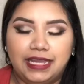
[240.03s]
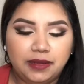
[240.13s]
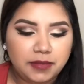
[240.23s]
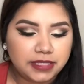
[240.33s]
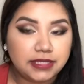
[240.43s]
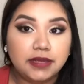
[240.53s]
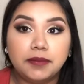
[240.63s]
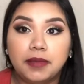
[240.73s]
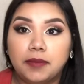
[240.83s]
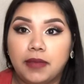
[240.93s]
kind of messed
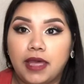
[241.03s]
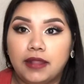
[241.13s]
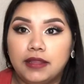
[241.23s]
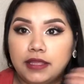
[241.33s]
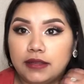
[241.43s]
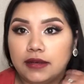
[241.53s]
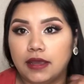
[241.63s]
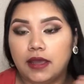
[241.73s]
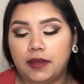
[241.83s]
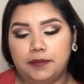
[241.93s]
up my palette,
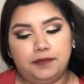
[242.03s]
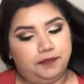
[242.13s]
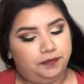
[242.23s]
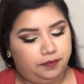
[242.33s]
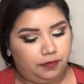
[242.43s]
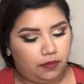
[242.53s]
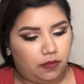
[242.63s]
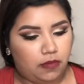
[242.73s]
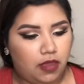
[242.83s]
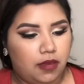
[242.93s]
um,
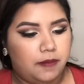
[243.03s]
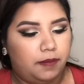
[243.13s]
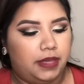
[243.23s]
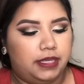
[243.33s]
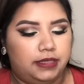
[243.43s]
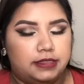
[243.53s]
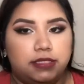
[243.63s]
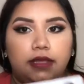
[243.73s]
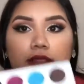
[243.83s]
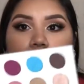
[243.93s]
but
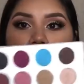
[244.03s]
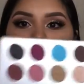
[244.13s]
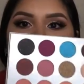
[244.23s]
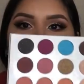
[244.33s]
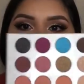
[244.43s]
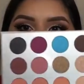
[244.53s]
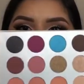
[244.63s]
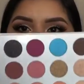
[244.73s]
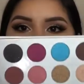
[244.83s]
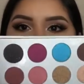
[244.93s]

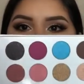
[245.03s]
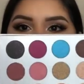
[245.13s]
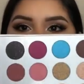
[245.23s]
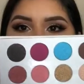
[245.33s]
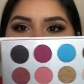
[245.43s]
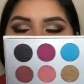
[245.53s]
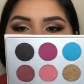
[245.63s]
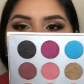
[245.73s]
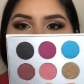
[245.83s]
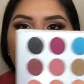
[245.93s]
this is the
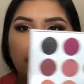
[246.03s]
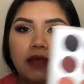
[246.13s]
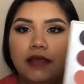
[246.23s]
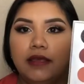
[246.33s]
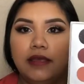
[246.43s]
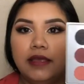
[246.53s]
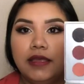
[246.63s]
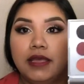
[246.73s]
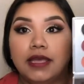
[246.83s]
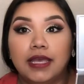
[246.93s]
inside.
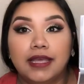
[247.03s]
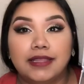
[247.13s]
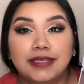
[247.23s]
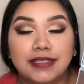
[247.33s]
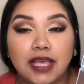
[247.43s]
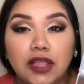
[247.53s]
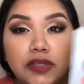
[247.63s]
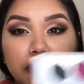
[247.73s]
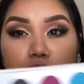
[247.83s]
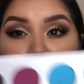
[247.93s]
These
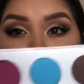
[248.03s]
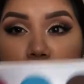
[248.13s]
colors are